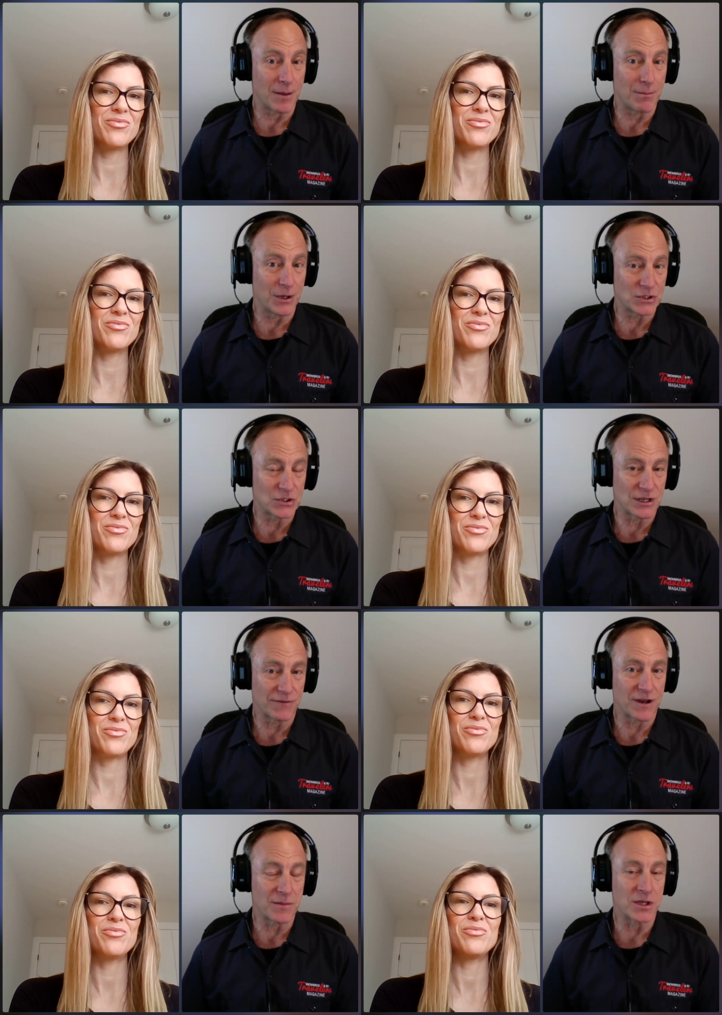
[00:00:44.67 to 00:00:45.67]
Speaker 1: bunch of stuff
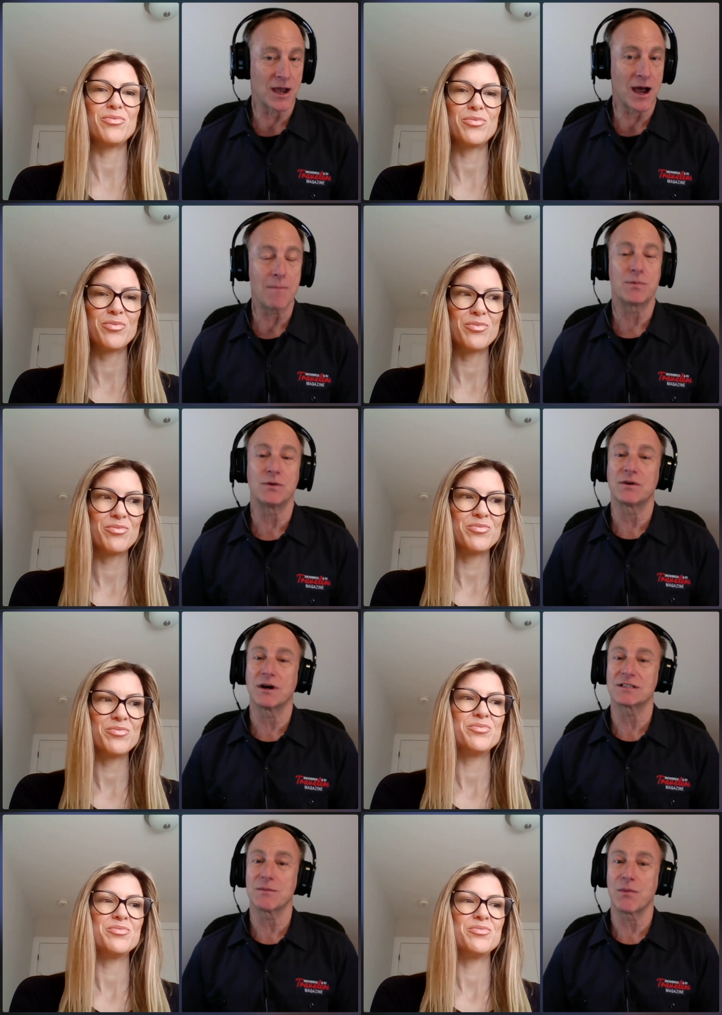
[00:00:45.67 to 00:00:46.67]
coming up. You've got
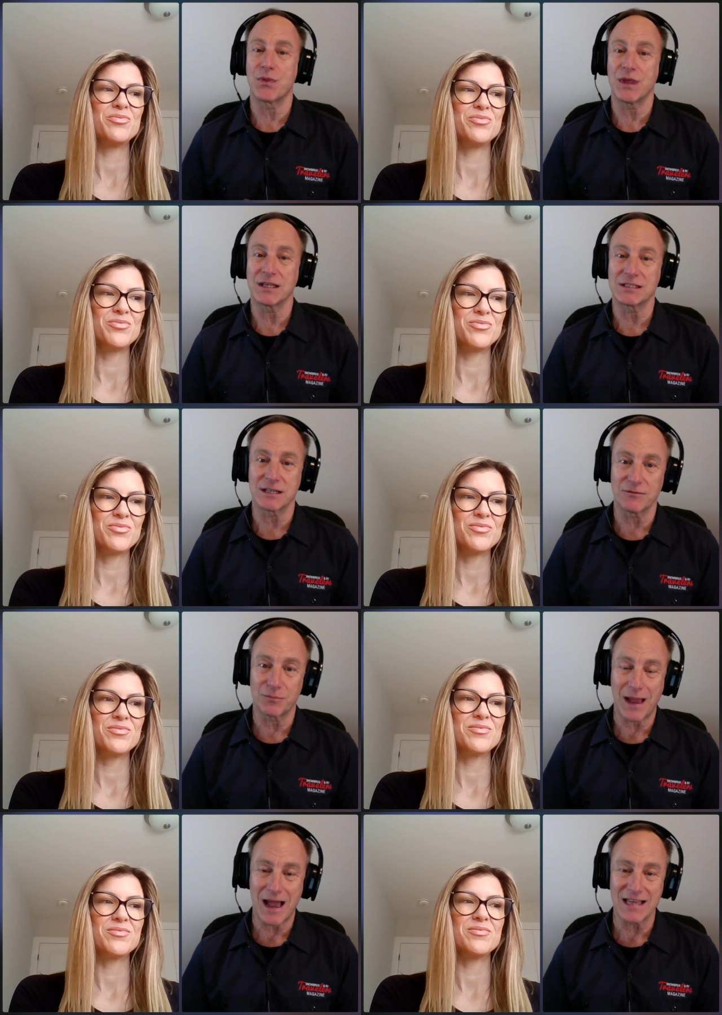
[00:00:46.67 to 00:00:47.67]
some things that have
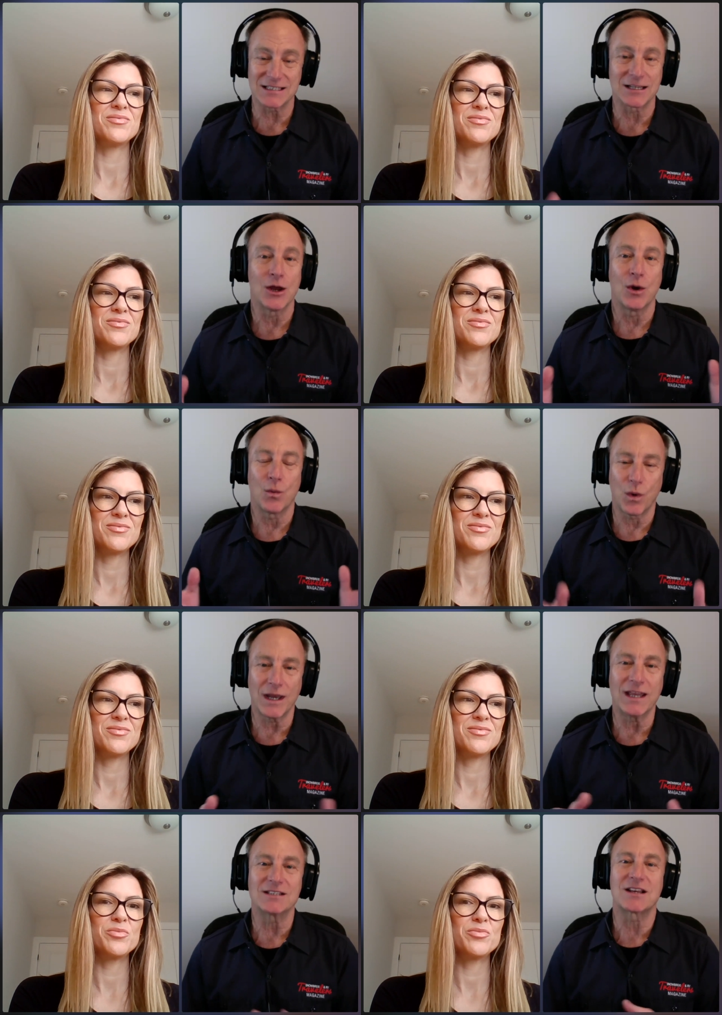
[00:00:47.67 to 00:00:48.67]
passed. What is
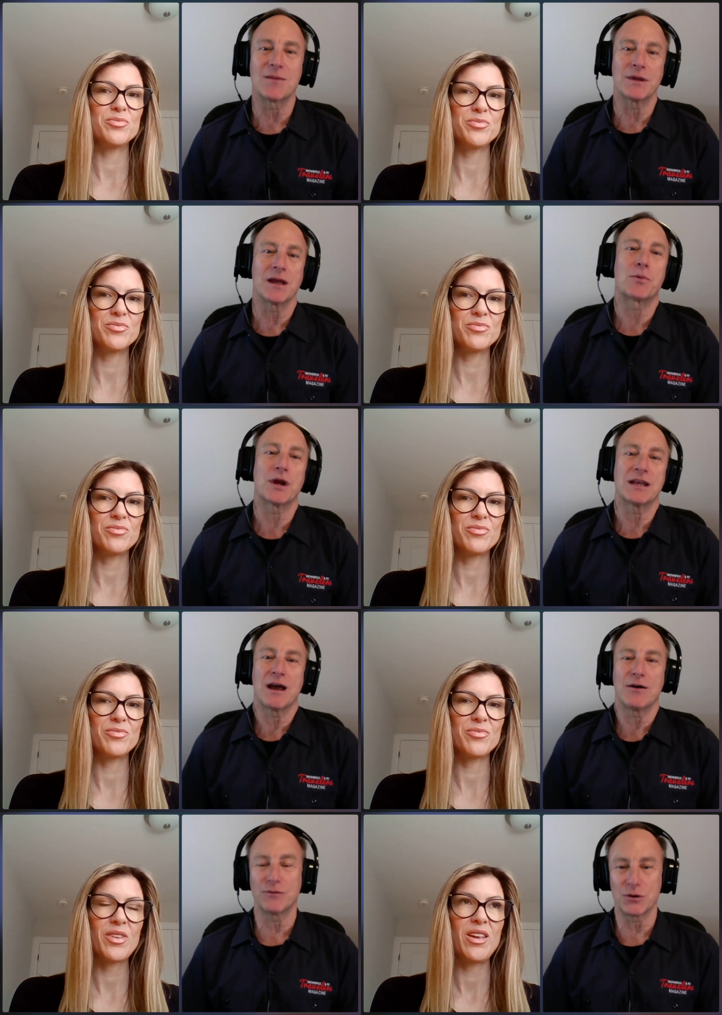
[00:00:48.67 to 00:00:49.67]
coming up right now for
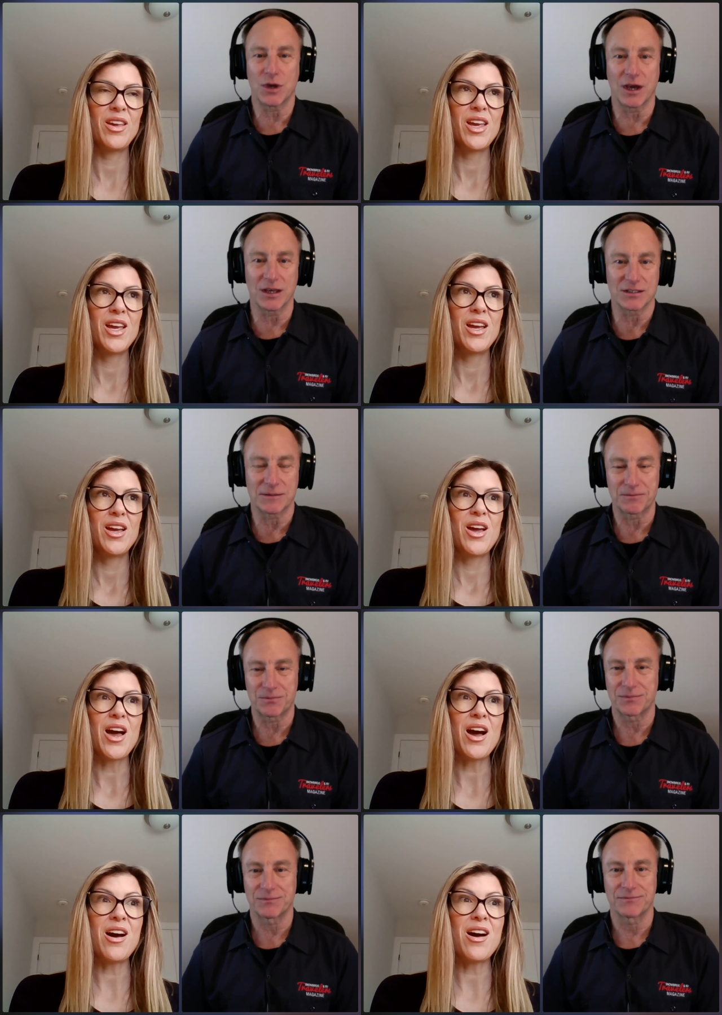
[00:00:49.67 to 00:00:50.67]
you guys?
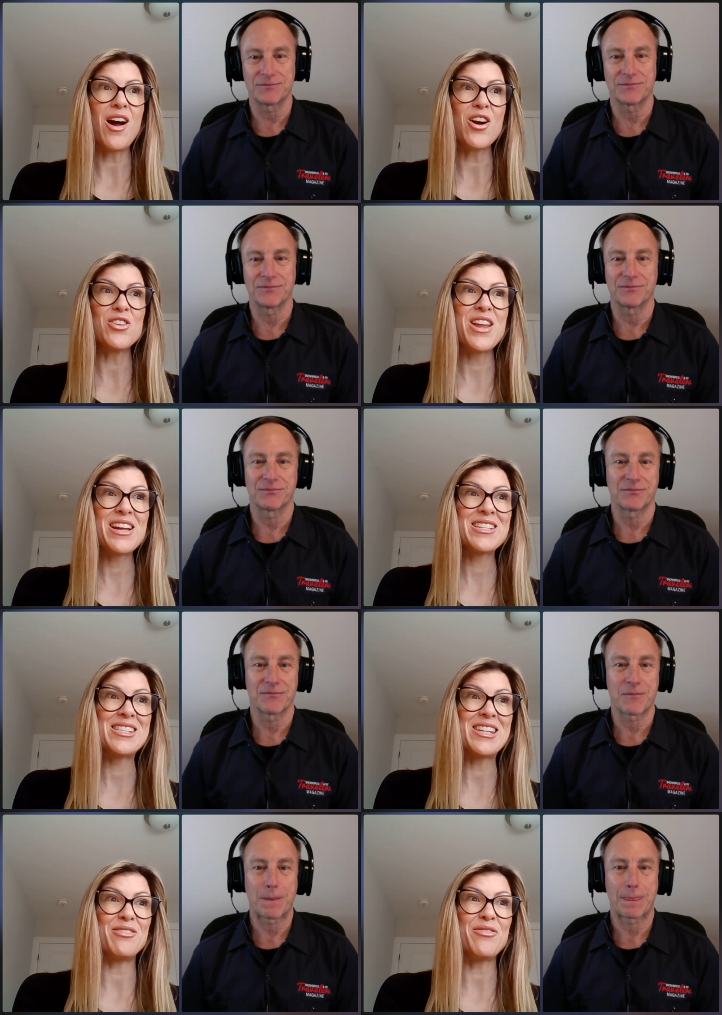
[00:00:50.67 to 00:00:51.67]
Speaker 2: Uh, our
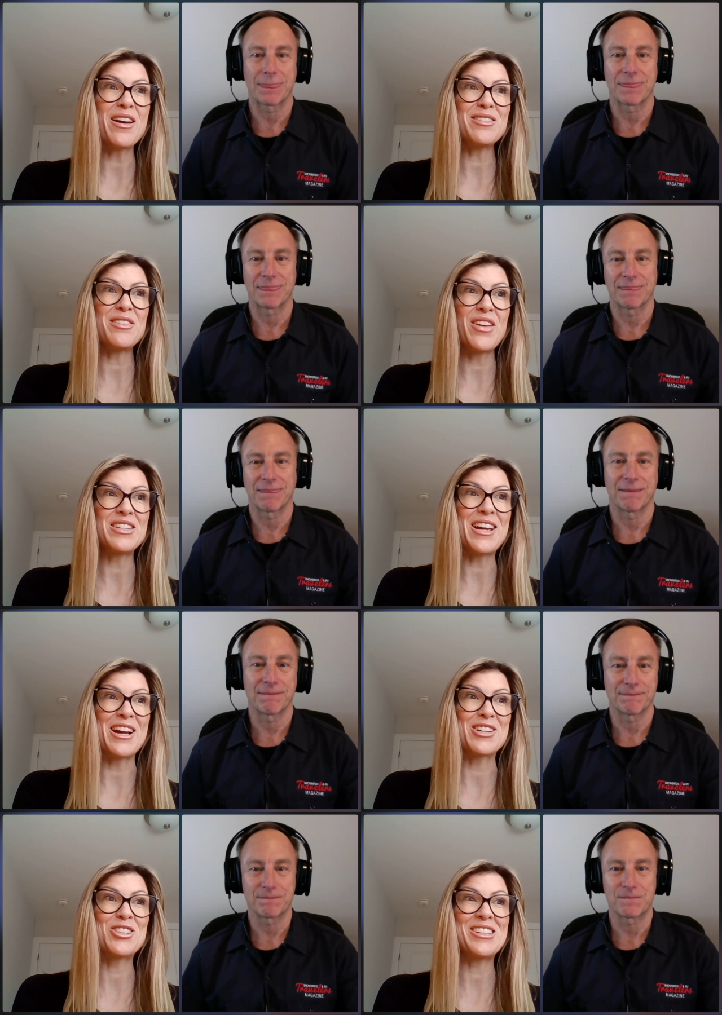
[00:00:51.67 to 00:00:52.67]
next and final event,
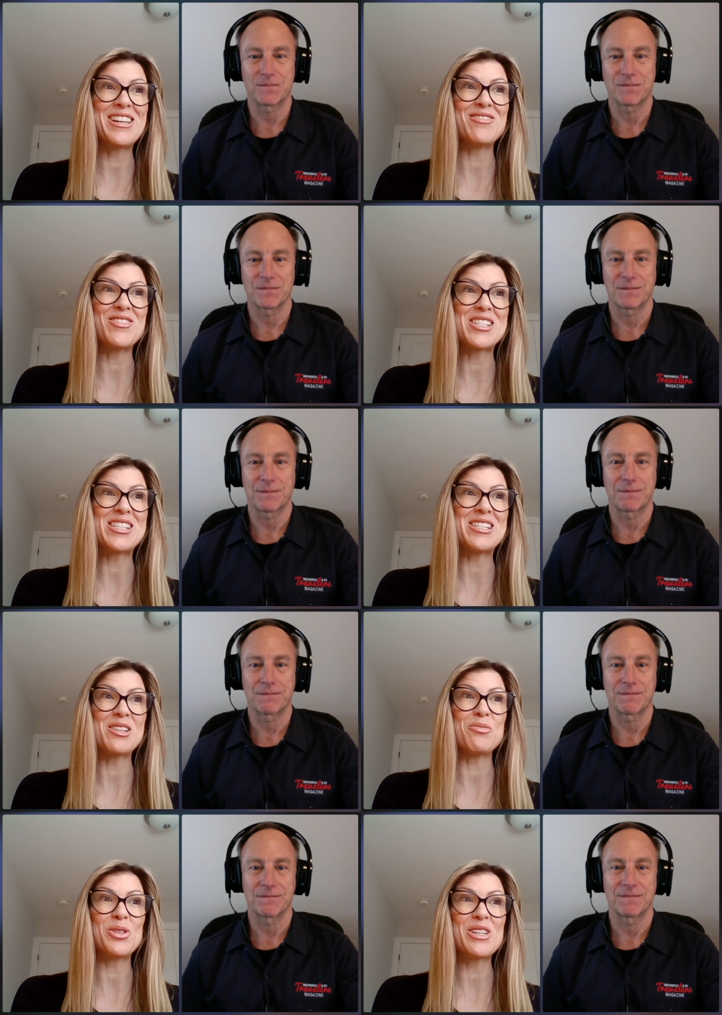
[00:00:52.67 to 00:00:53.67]
actually, of the
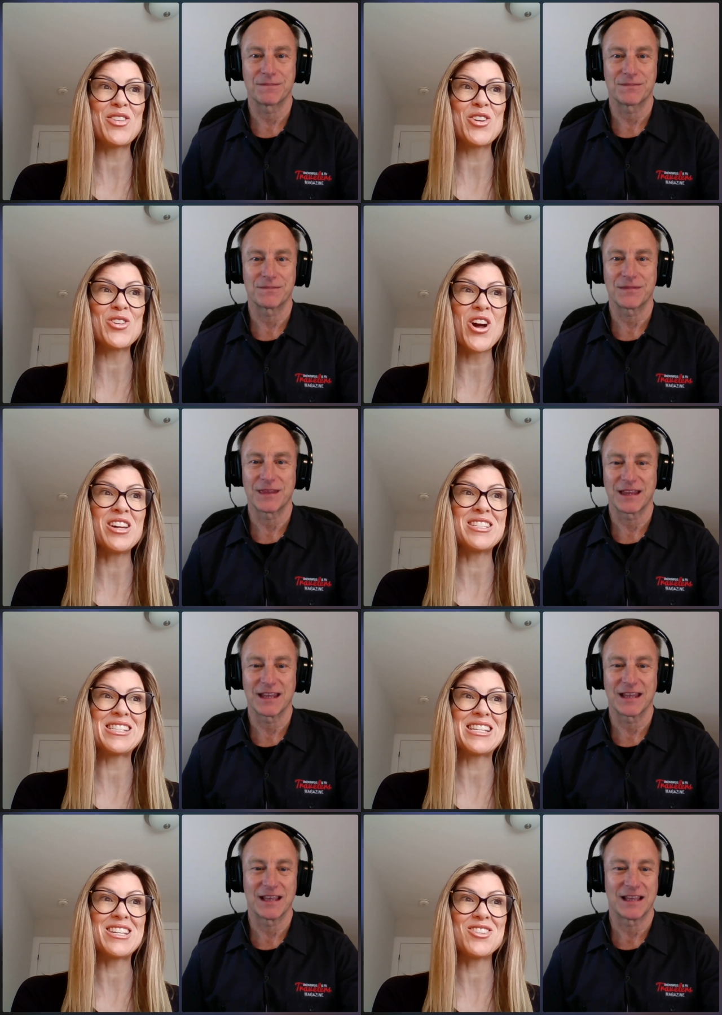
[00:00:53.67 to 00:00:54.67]
season, believe it or not,
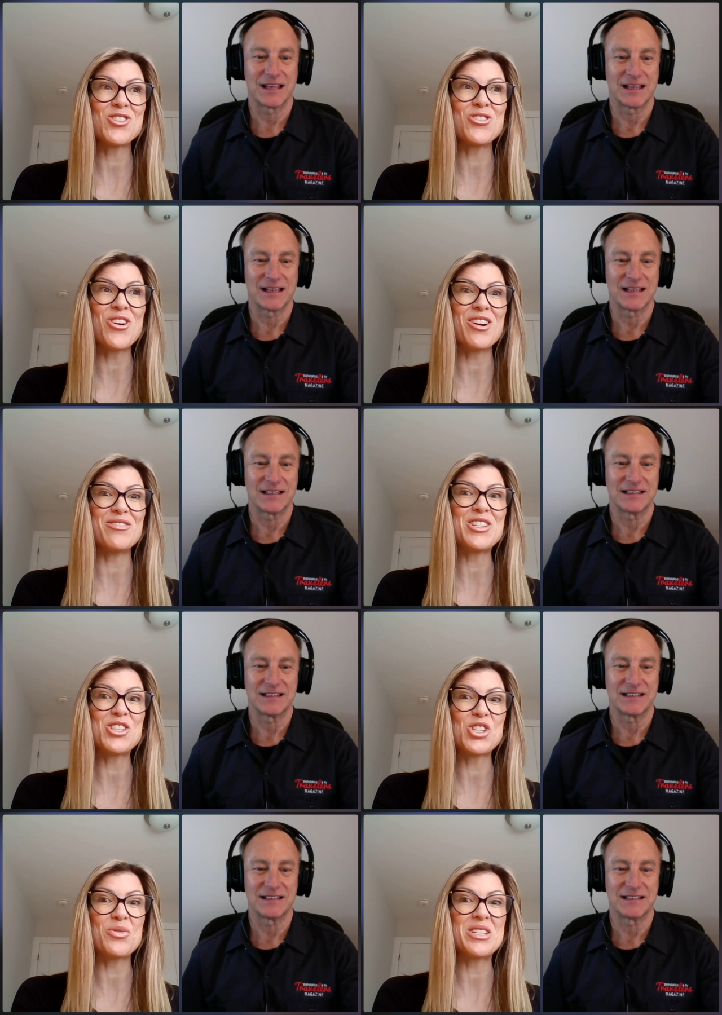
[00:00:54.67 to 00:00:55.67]
is the Kitchener
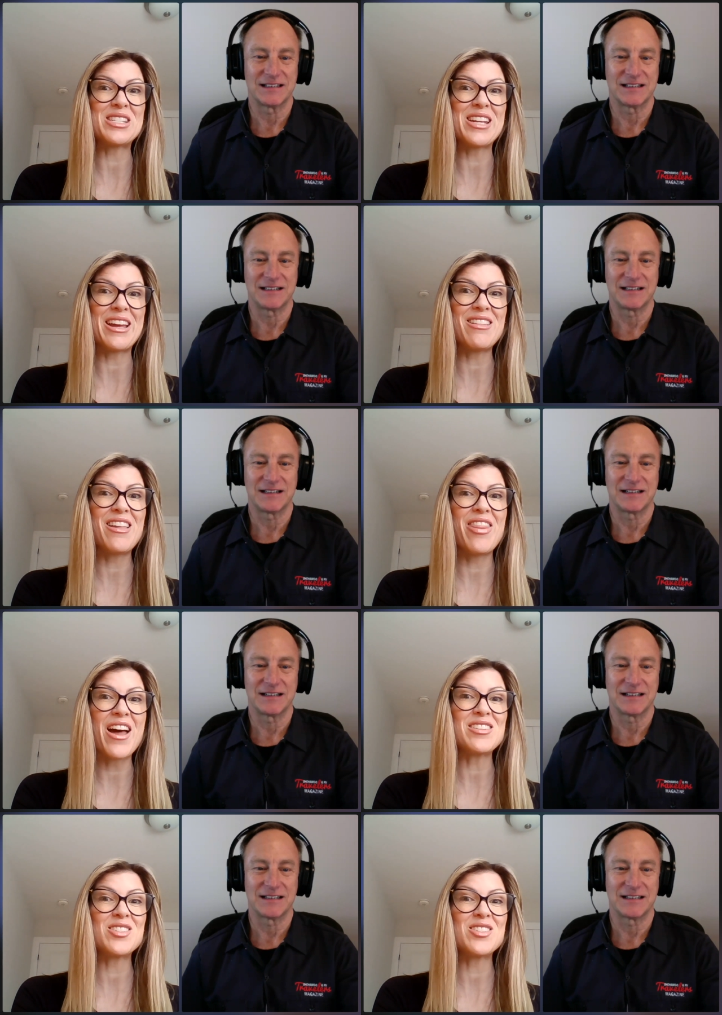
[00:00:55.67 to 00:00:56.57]
RV Show and Sale, and